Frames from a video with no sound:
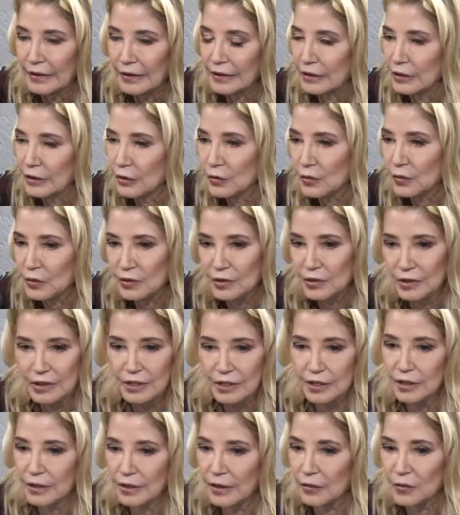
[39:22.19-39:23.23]
you
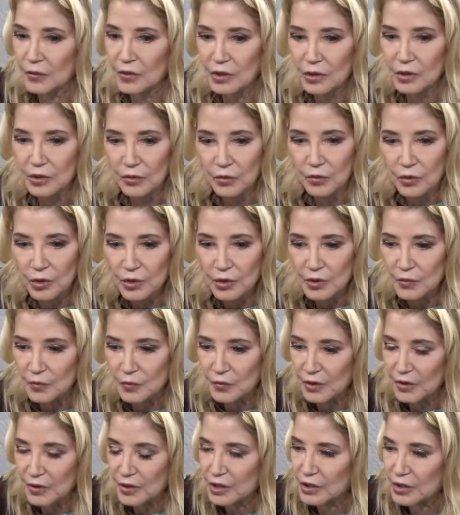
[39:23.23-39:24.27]
couldn't
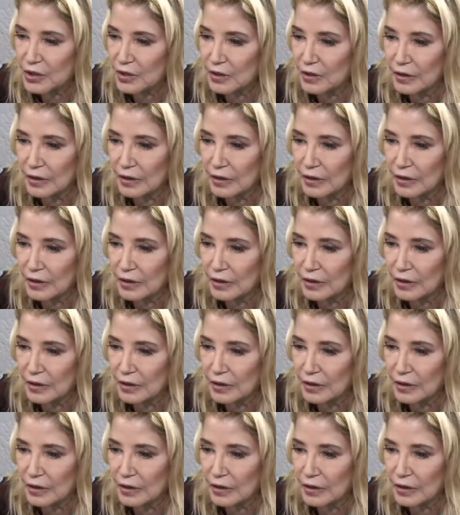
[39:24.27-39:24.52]
really,